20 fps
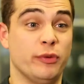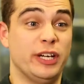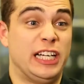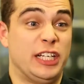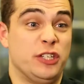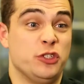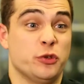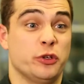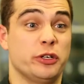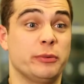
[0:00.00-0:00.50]
I
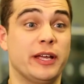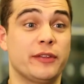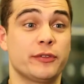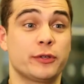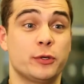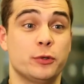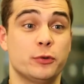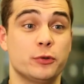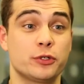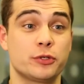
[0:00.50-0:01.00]
really enjoyed about
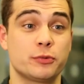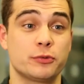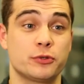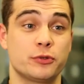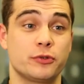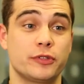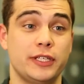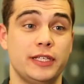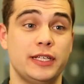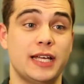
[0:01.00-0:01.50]
the course was
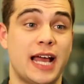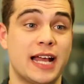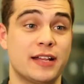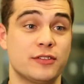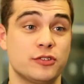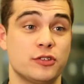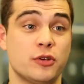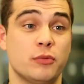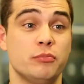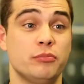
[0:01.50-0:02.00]
all the
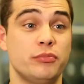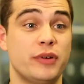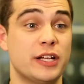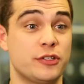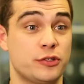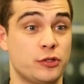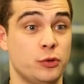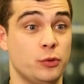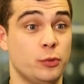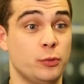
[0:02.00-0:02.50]
hands-on
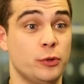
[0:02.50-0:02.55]
practical